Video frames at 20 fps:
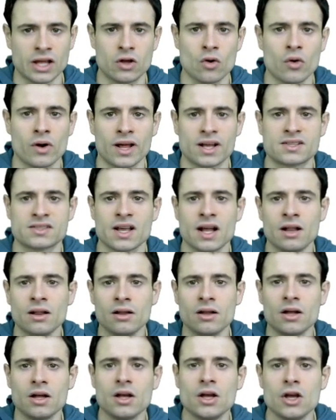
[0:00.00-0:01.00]
you're on Excel,
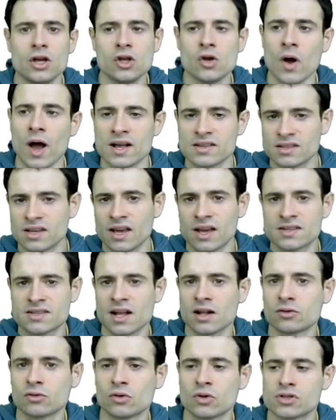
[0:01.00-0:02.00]
you're asking
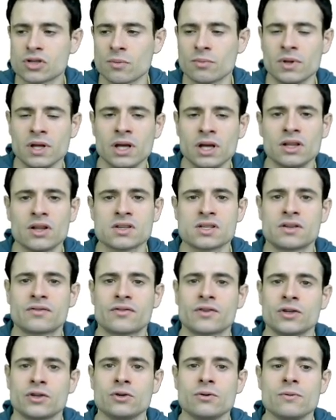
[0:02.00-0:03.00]
Excel to do something, it does it for
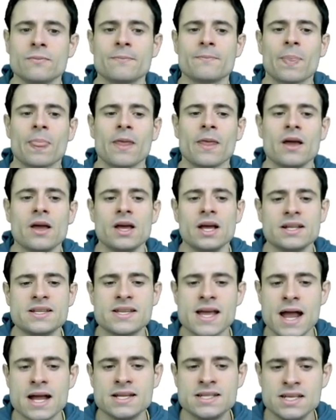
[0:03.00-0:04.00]
you. The
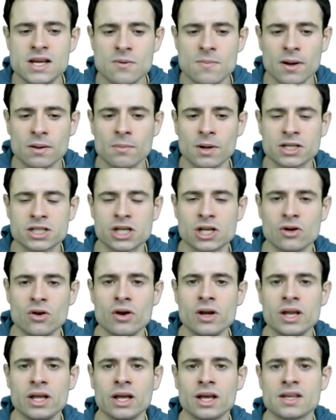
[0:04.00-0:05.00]
idea about machine
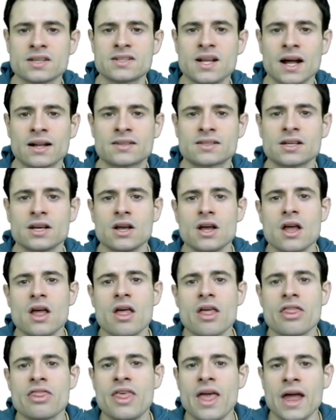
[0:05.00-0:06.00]
learning is that
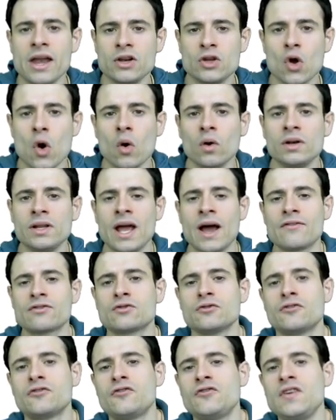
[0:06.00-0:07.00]
then you only have to
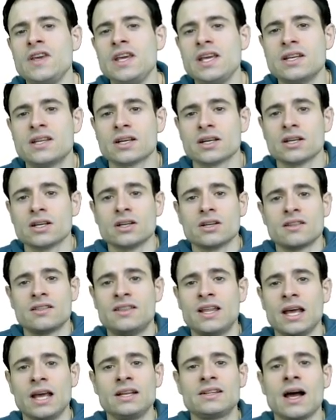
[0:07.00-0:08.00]
feed
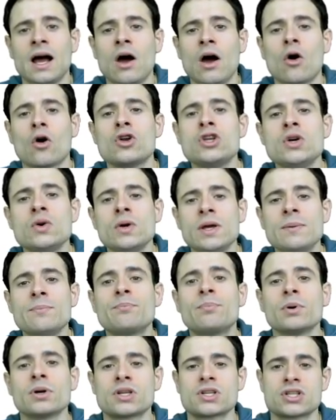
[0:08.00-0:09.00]
data or new
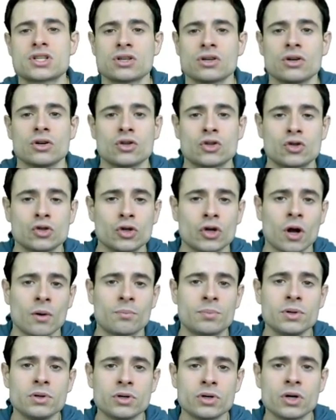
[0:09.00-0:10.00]
inputs to the
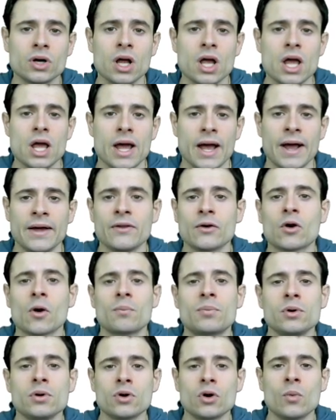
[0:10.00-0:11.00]
computer and the
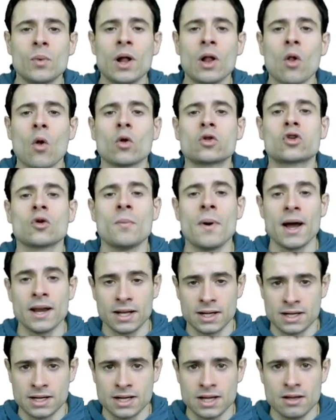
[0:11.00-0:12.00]
computer will
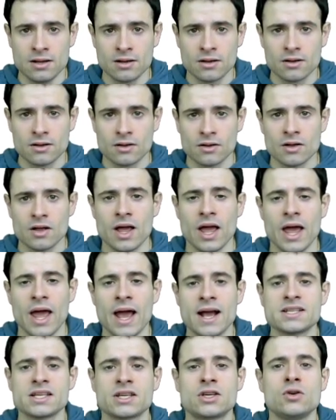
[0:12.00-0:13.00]
automatically
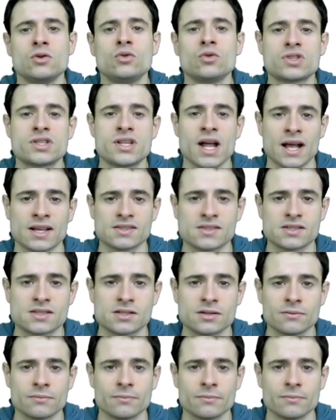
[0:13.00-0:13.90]
execute those tasks.